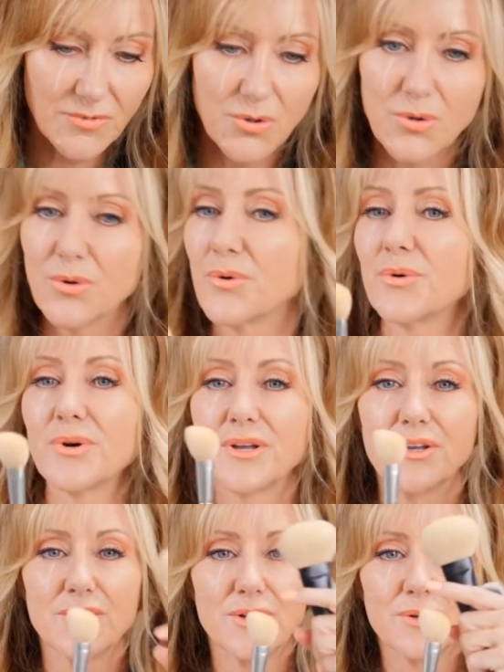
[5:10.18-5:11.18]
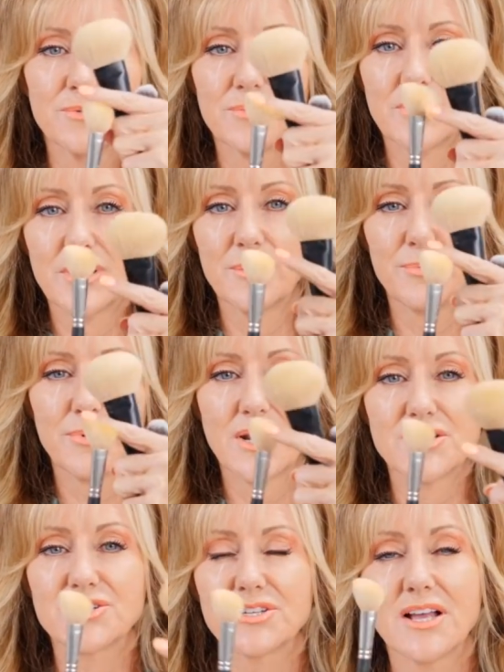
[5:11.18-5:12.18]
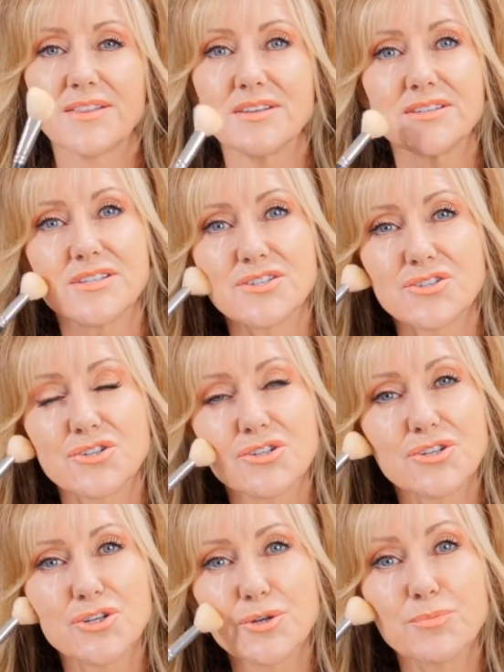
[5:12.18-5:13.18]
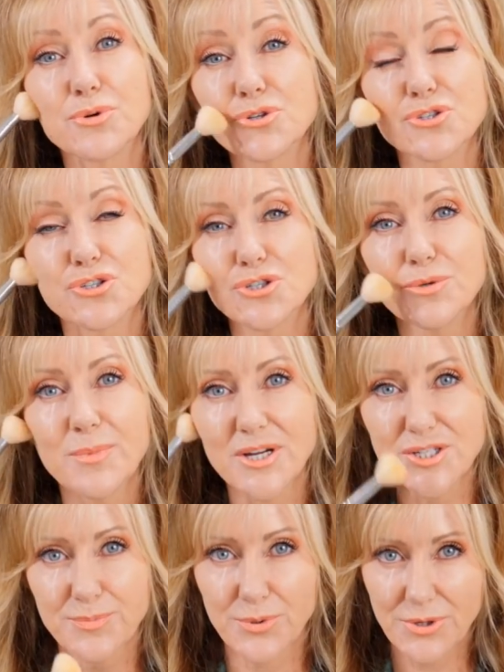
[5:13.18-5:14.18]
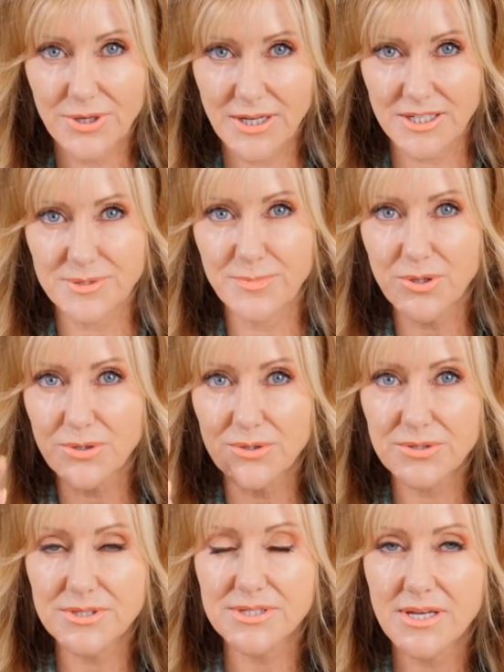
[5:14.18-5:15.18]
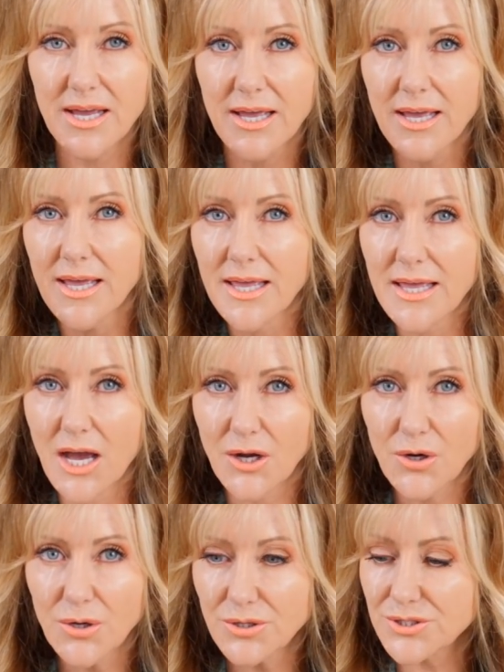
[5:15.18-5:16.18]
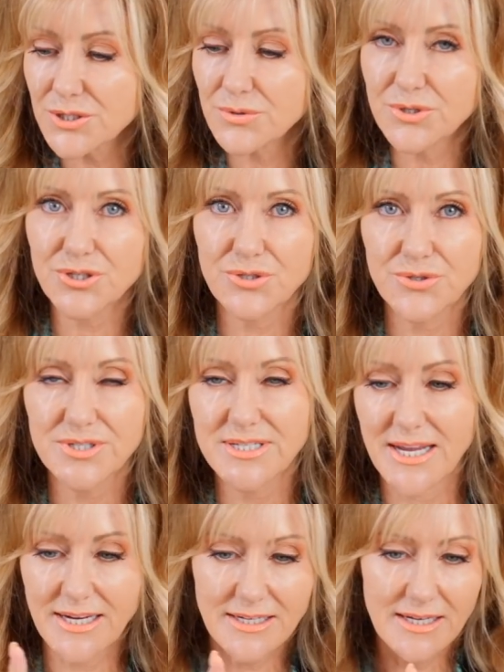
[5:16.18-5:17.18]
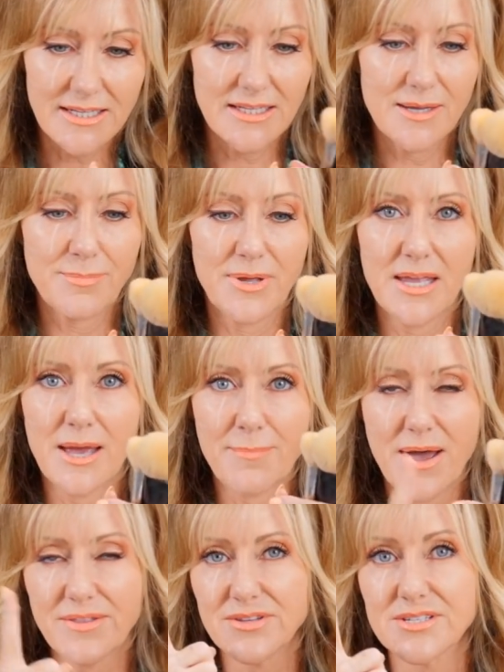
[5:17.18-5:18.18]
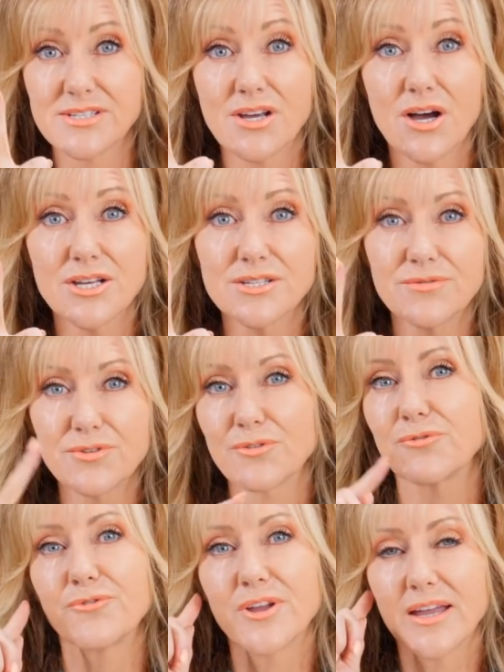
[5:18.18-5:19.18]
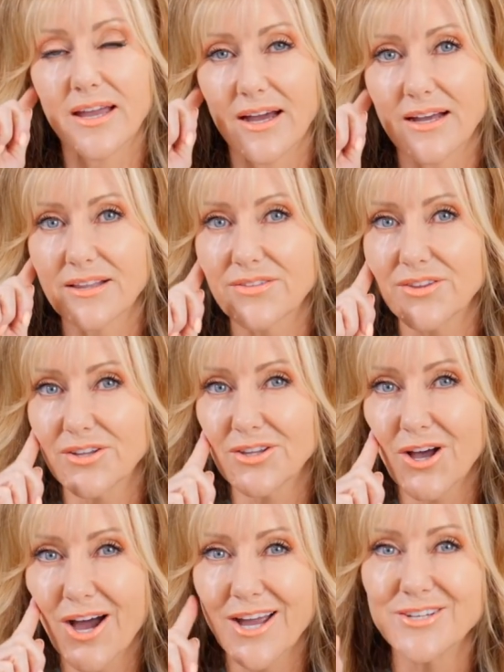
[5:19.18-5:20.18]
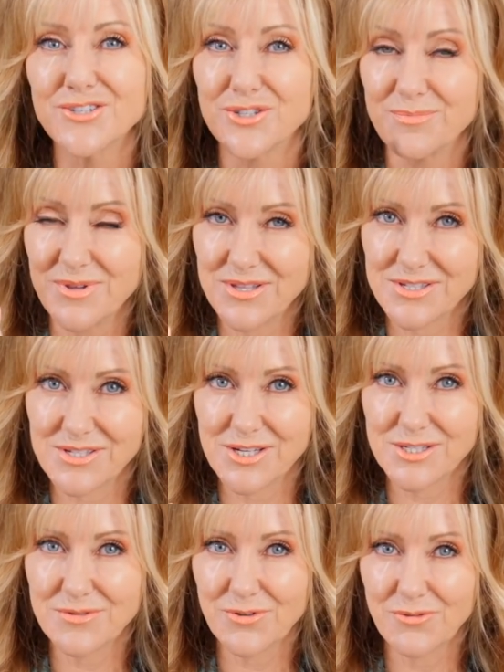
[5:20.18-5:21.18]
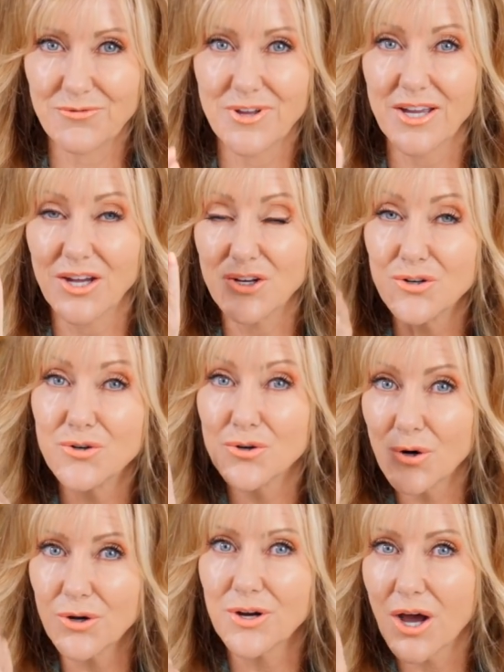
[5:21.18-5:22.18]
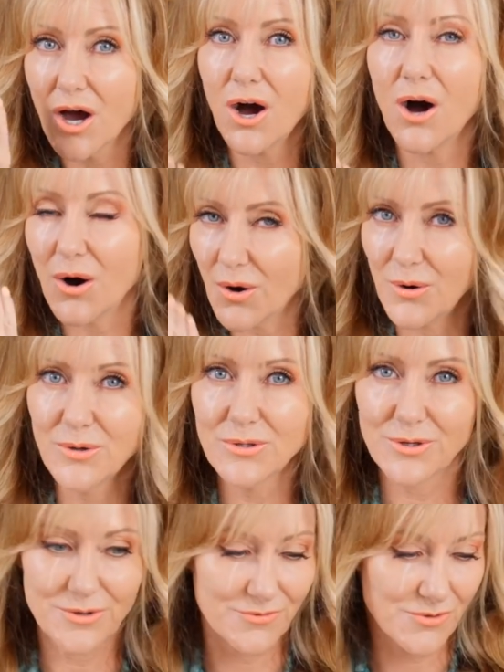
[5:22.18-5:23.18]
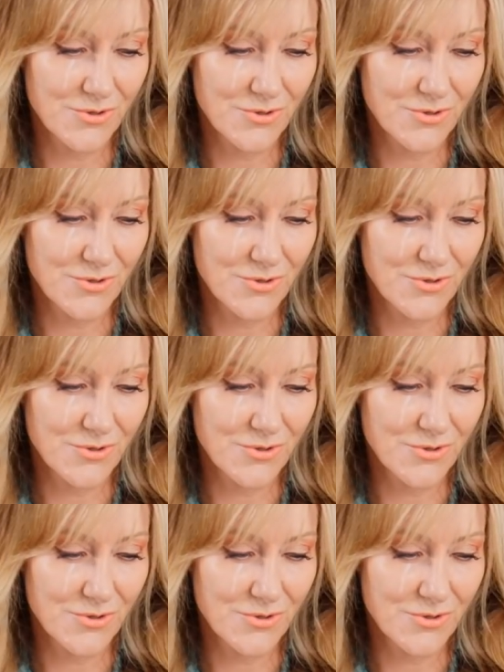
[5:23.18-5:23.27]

Or, you know, a brush like this is, you'd put too much product, because a contour should technically be about the size of your finger. The line should be the size of your finger, not a whole lot of